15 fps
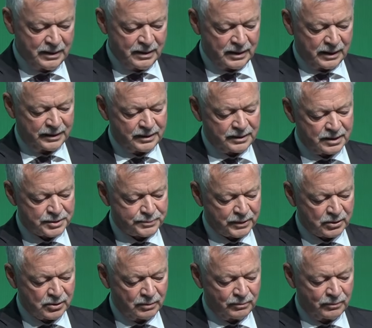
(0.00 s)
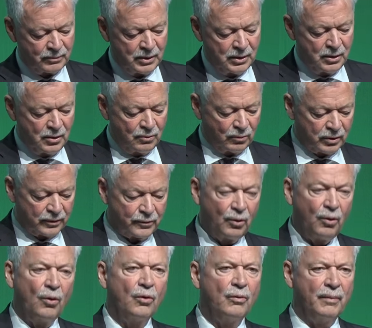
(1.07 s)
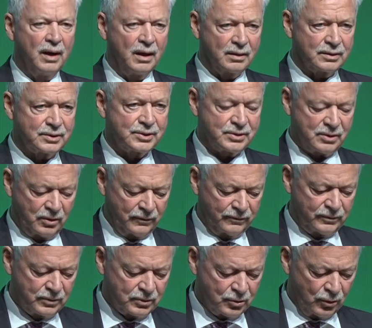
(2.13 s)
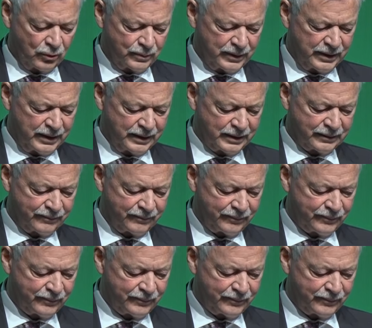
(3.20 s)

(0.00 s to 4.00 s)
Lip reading: And it has become one of the hallmarks of Copenhagen.